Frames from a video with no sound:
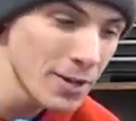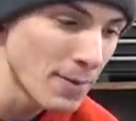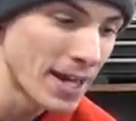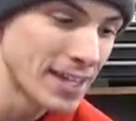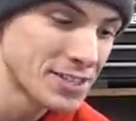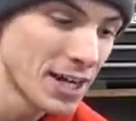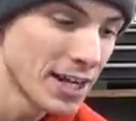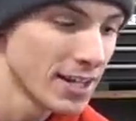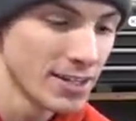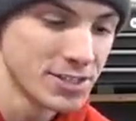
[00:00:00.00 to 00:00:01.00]
am I
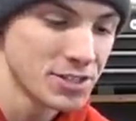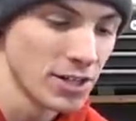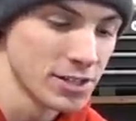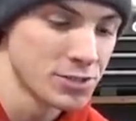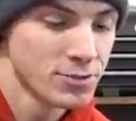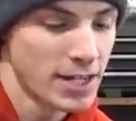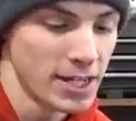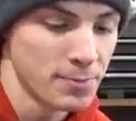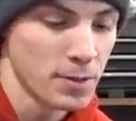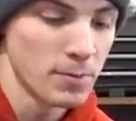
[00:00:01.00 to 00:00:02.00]
excited to install this new
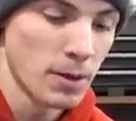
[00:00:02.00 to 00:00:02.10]
caliper,